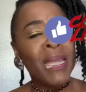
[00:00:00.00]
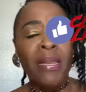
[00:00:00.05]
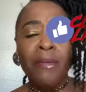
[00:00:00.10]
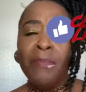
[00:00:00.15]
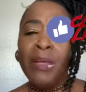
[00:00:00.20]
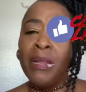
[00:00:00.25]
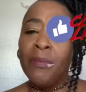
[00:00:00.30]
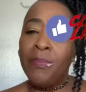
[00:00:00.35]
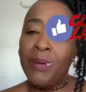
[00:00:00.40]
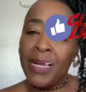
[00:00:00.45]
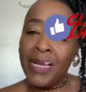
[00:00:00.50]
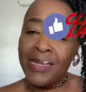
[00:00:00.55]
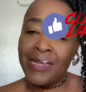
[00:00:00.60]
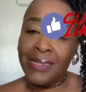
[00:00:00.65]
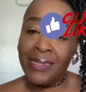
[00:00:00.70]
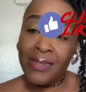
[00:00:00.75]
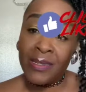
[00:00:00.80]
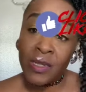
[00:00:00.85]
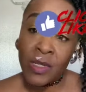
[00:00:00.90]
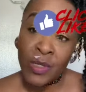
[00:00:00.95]
many, many
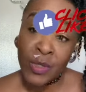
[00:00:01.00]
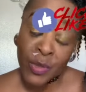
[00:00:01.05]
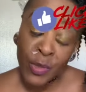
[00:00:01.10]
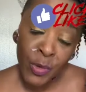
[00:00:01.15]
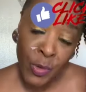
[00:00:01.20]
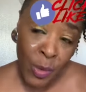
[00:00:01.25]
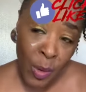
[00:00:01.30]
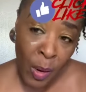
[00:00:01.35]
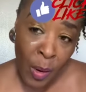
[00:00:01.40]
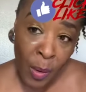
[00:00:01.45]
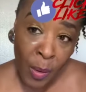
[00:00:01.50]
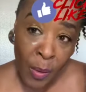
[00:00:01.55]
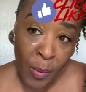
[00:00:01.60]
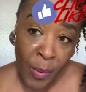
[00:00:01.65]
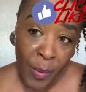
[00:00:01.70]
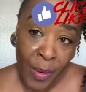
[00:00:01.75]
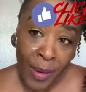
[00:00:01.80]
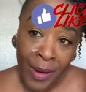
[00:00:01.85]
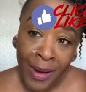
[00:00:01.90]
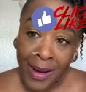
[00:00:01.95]
blessings to you all.
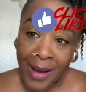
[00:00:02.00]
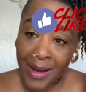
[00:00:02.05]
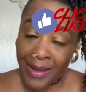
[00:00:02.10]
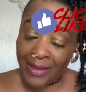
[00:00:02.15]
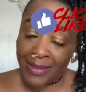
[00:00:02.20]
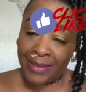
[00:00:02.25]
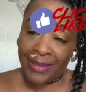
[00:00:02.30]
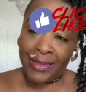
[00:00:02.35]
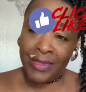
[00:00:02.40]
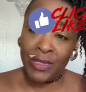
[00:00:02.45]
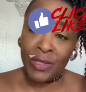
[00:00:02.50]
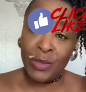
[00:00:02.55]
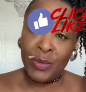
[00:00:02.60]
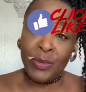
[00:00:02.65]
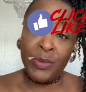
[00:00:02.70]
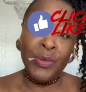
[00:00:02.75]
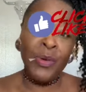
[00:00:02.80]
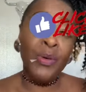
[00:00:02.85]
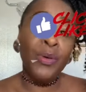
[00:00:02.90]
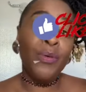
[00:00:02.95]
I'll see
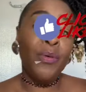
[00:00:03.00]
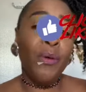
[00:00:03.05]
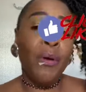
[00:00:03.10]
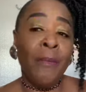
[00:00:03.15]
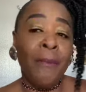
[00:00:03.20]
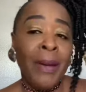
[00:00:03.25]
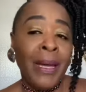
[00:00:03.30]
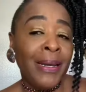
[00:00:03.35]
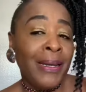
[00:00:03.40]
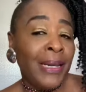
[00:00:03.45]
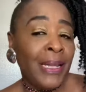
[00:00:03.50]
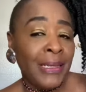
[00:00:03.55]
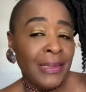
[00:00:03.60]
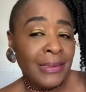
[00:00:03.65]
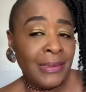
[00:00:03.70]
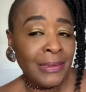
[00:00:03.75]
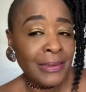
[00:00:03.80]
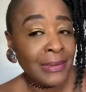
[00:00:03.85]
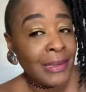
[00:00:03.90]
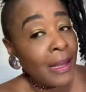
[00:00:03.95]
you on my
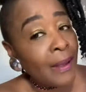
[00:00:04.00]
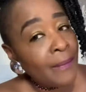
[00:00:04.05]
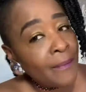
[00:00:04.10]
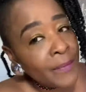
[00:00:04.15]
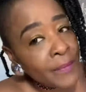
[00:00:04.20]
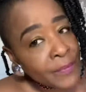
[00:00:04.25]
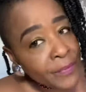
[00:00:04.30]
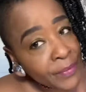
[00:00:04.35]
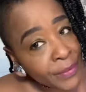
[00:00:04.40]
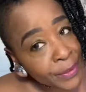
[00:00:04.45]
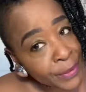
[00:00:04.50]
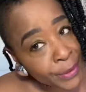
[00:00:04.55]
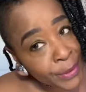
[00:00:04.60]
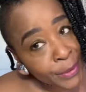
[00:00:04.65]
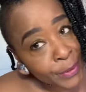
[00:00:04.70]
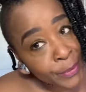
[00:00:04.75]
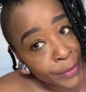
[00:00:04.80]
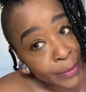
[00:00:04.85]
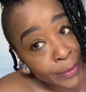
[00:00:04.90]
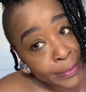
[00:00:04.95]
next
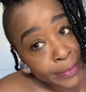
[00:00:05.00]
video.